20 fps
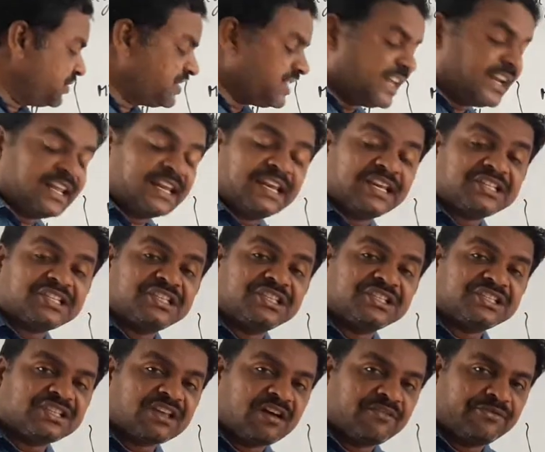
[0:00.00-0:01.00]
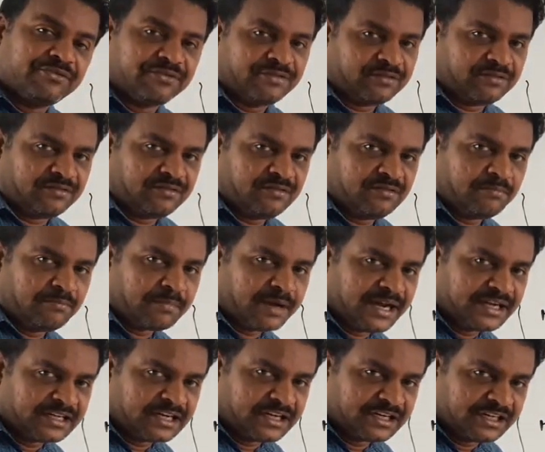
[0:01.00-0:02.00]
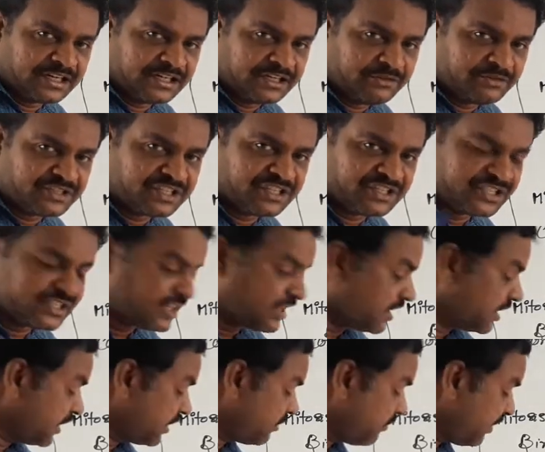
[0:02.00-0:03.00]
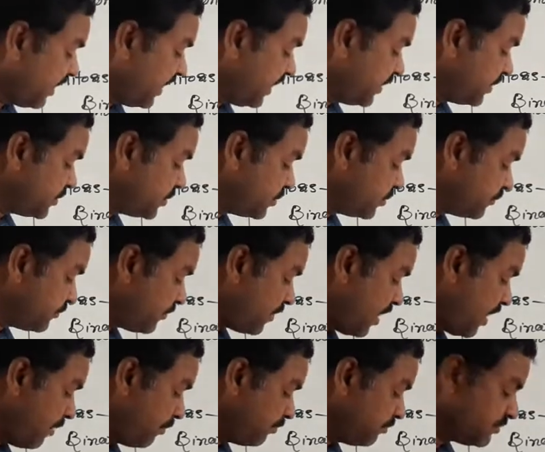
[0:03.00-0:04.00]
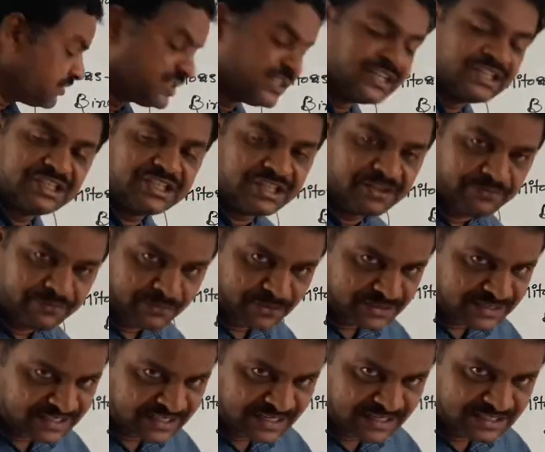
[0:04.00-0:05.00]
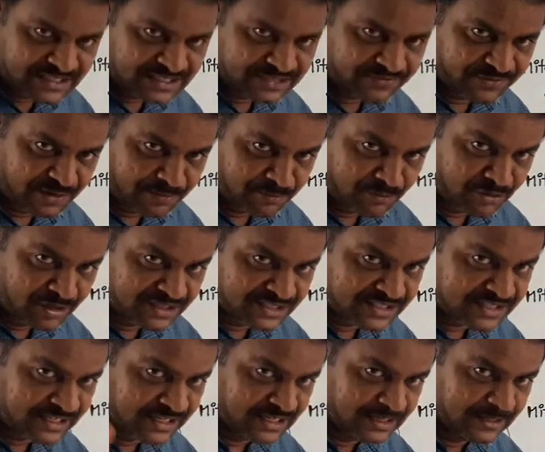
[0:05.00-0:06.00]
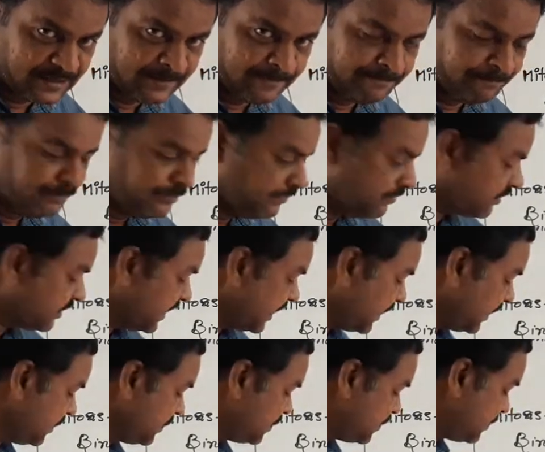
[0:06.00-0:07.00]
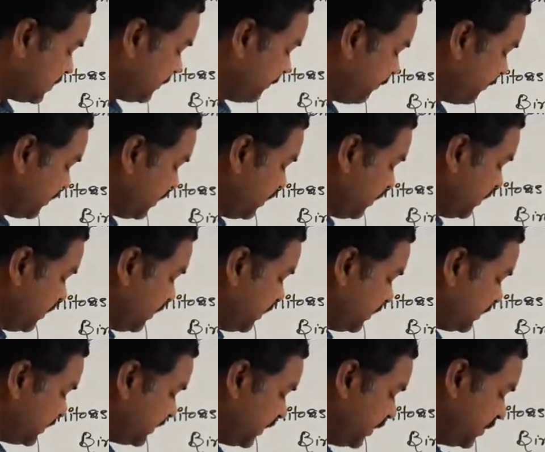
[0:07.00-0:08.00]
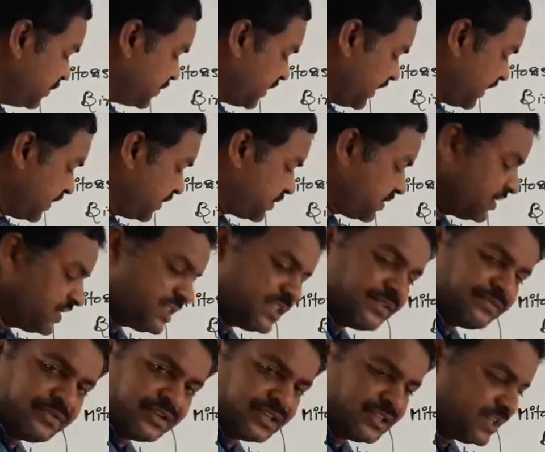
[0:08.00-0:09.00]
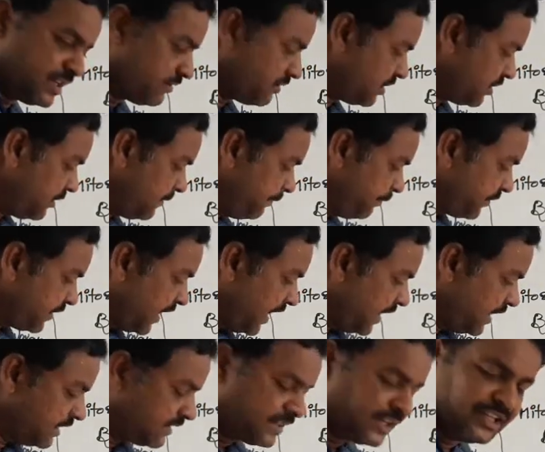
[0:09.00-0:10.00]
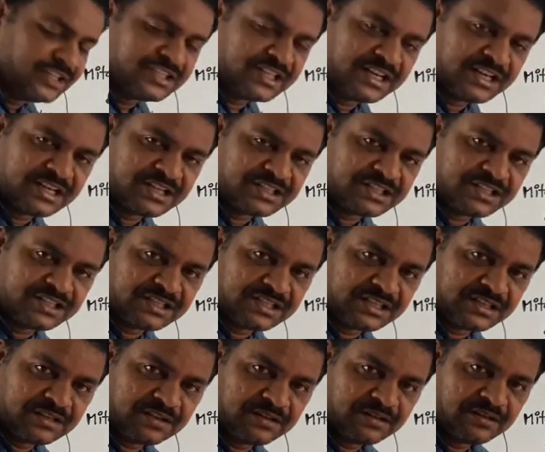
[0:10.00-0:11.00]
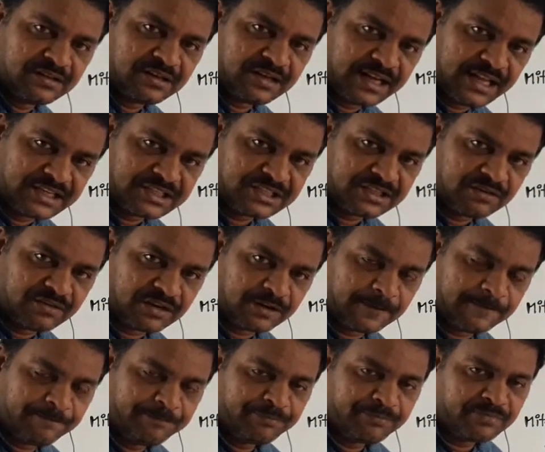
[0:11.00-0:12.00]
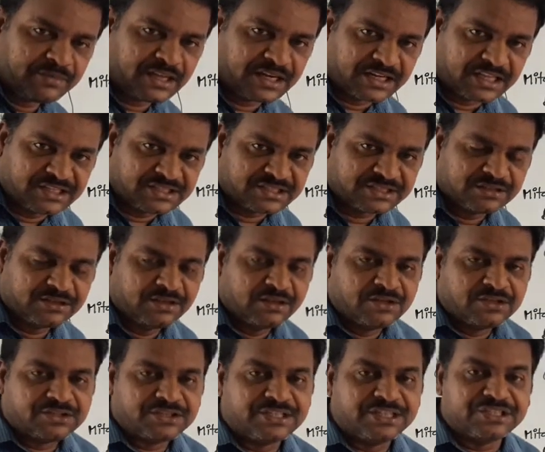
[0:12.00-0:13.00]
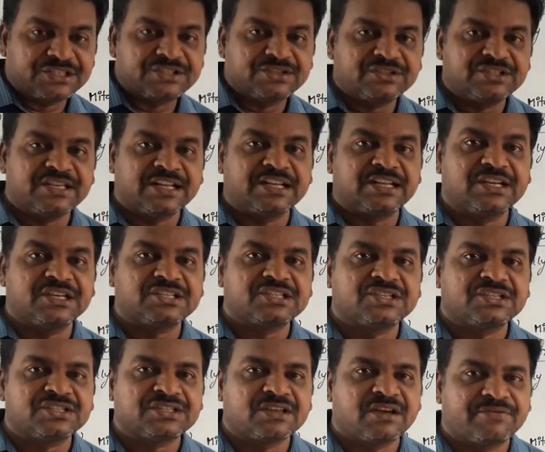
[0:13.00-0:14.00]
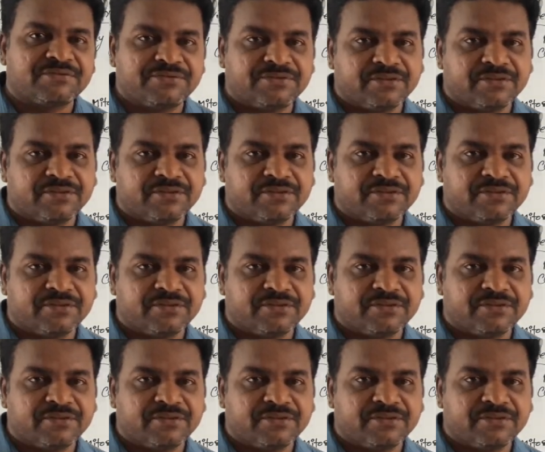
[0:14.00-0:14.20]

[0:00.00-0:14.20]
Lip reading: generations of mitotic divisions are required to form 64 cells from one cell? That is 3 generations in first hour and 3 generations in next hour. That is 6 generations of